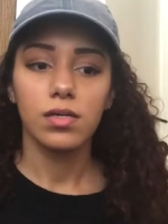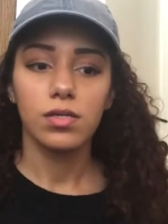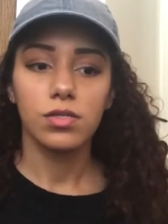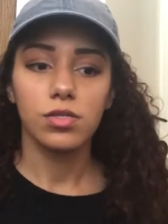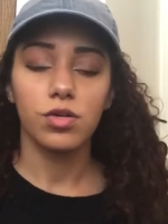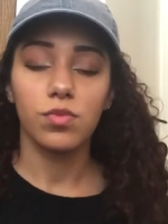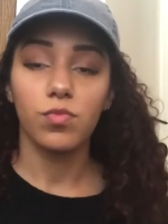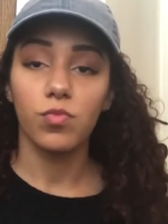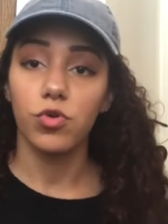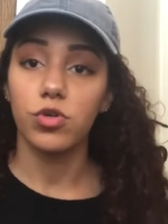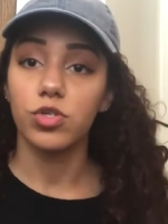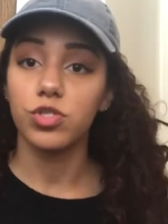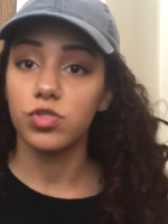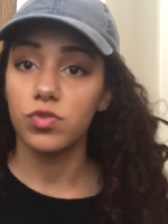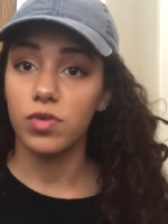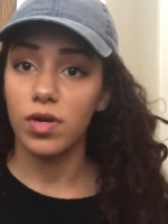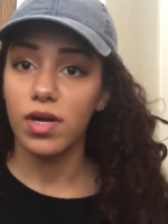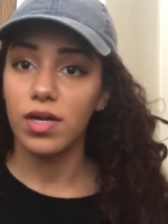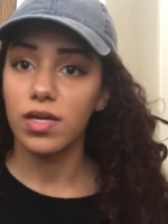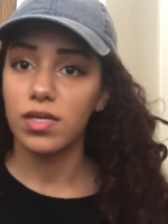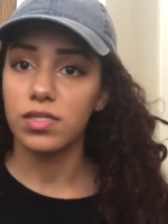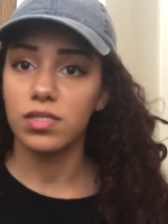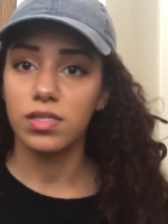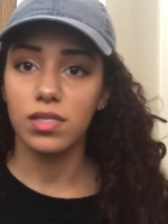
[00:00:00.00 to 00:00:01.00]
they're
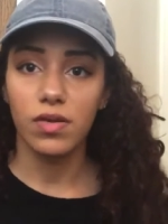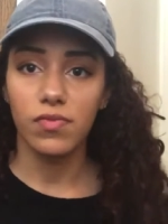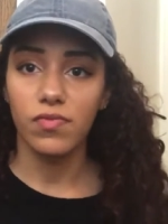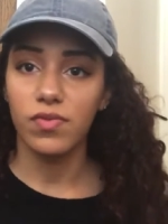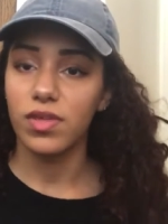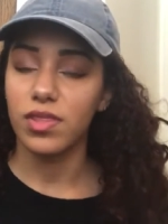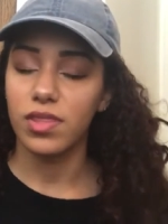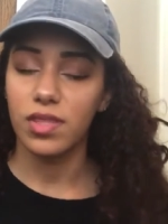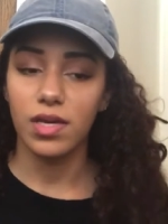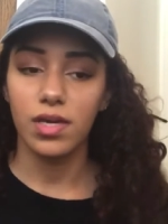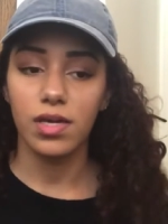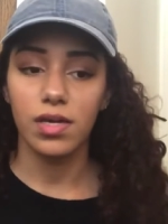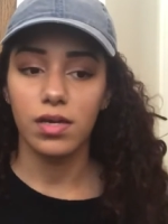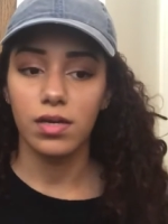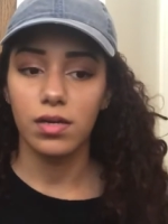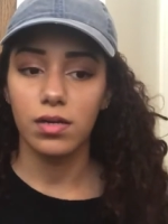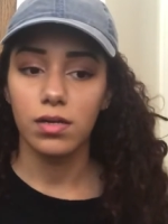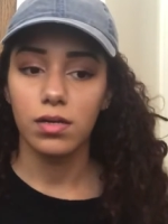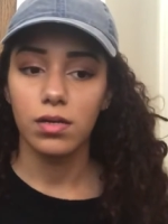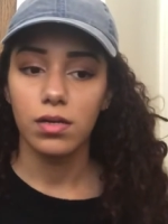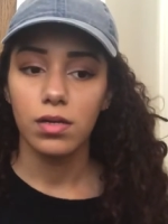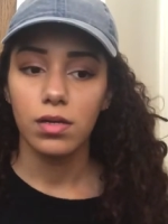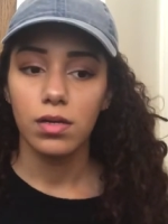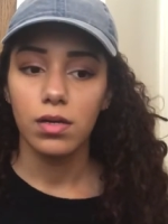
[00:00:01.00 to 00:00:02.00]
moisturized and
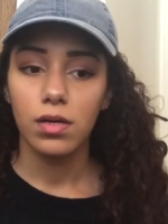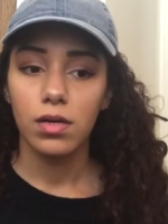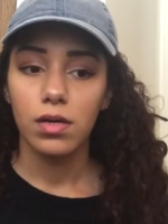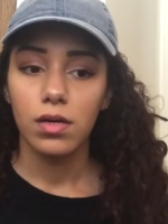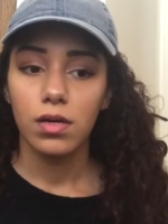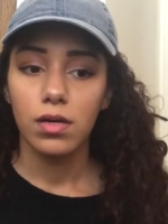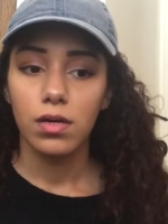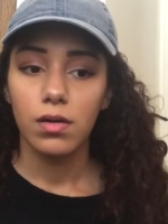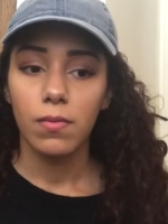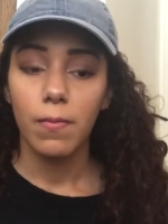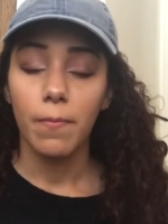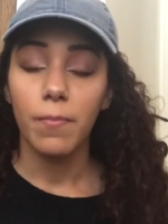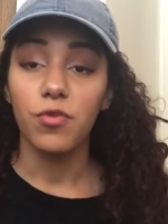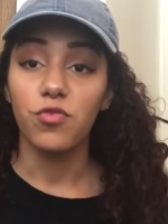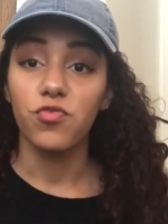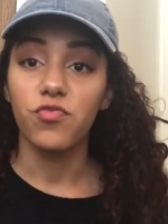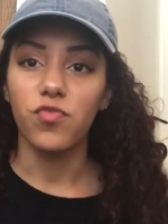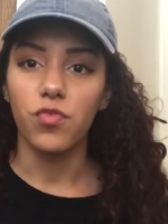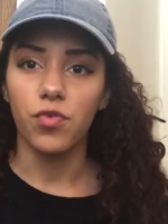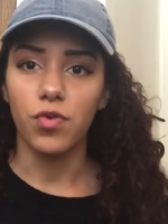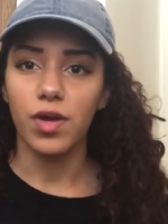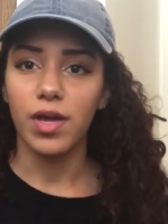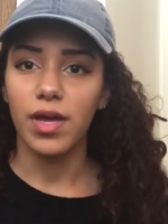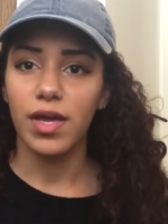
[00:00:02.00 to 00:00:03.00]
everything
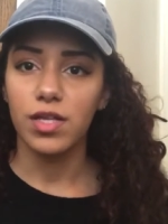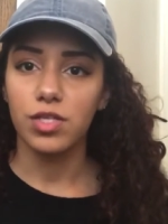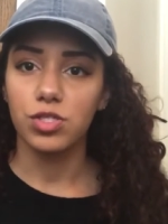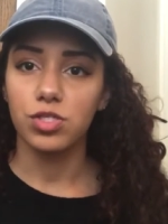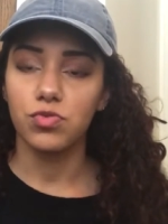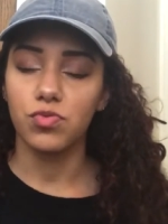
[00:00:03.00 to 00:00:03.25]
beforehand.